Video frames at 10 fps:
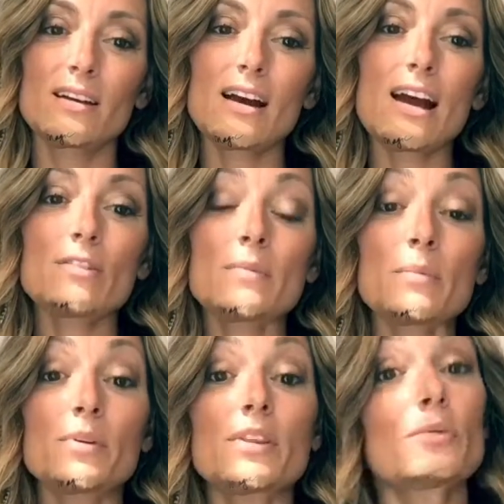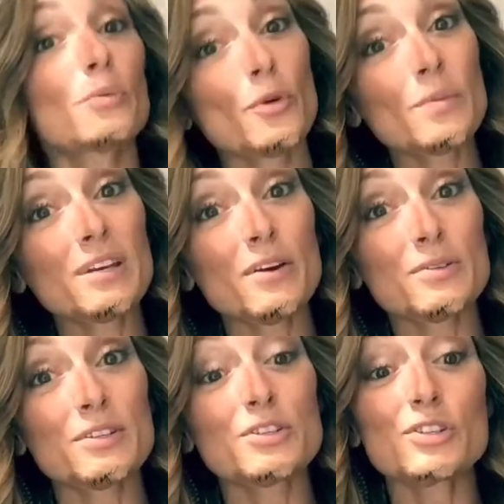I remember that Rumi knows
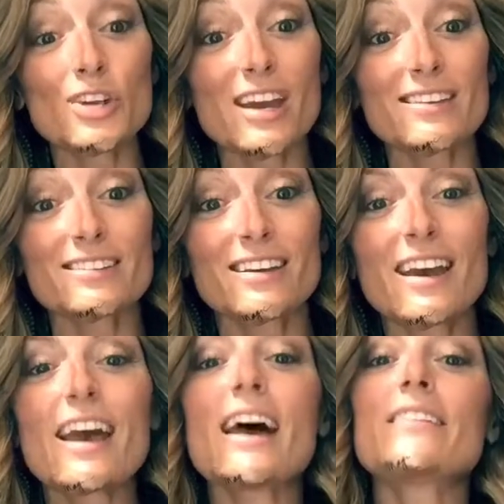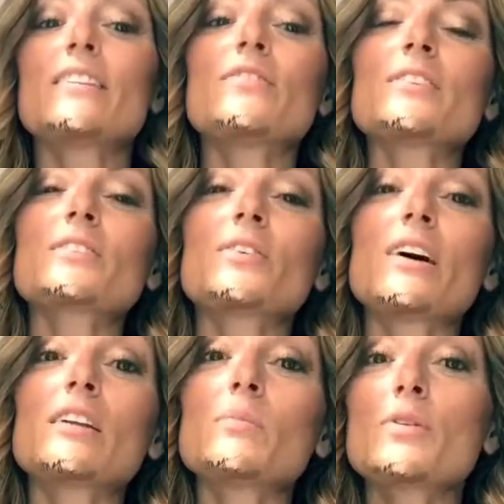his shit, and that physical
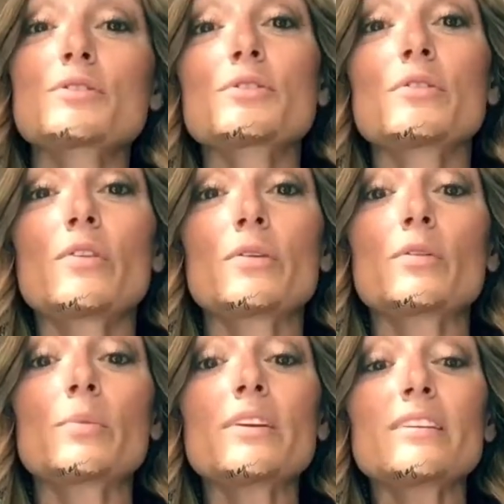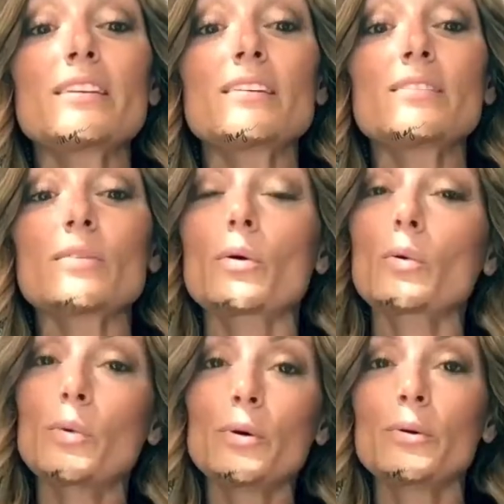and emotional vulnerabilities or
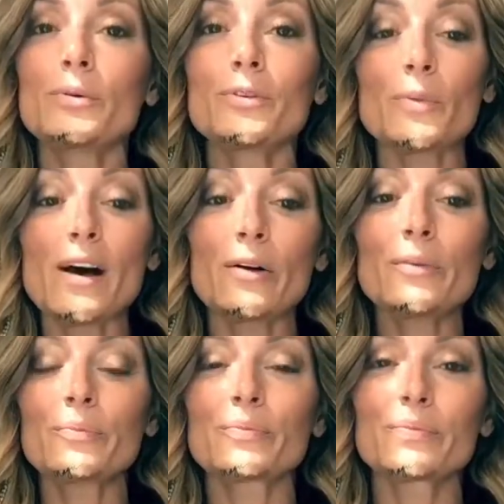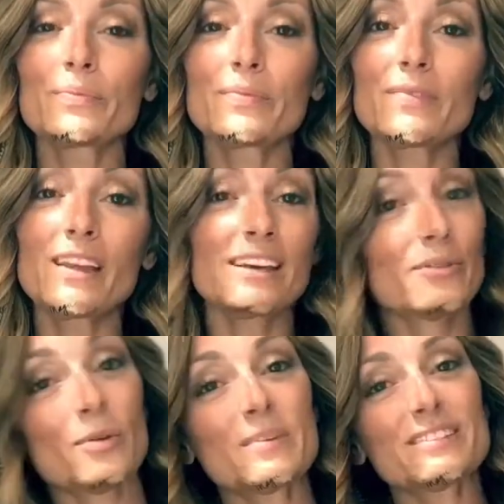wounds, well, like
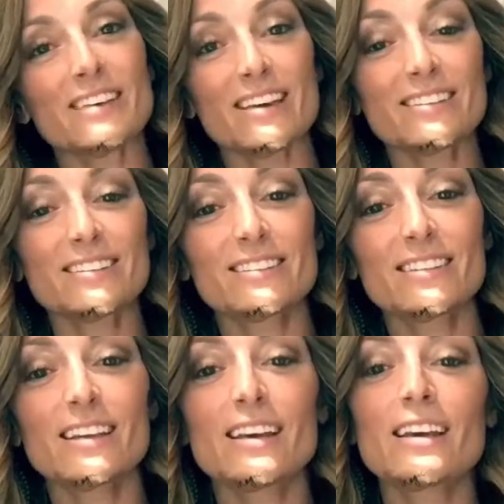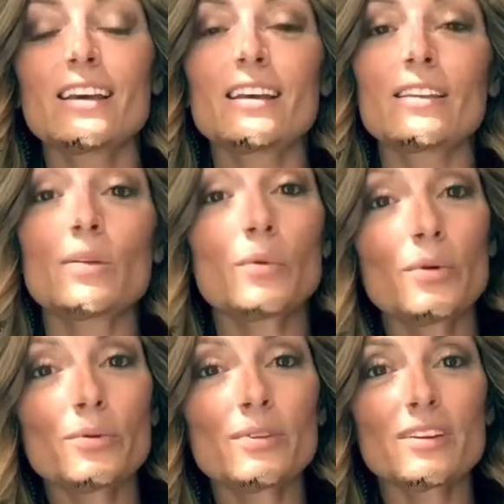Rumi says, the
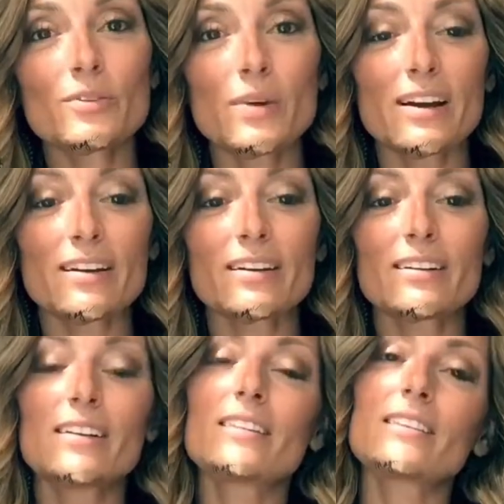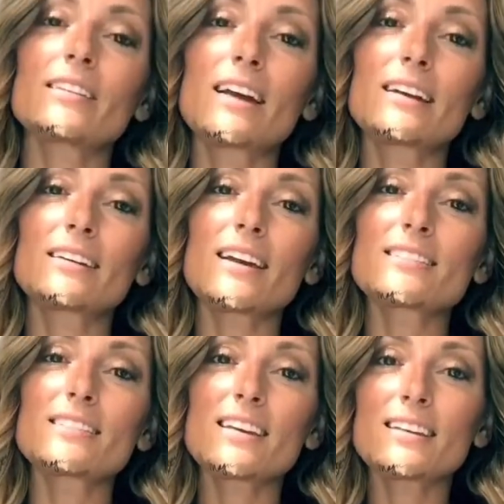wound is where the light
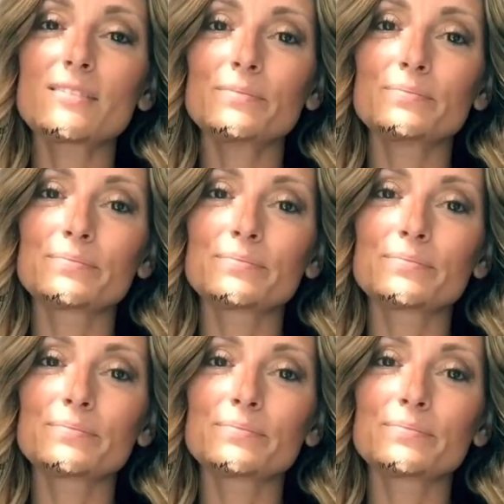gets in.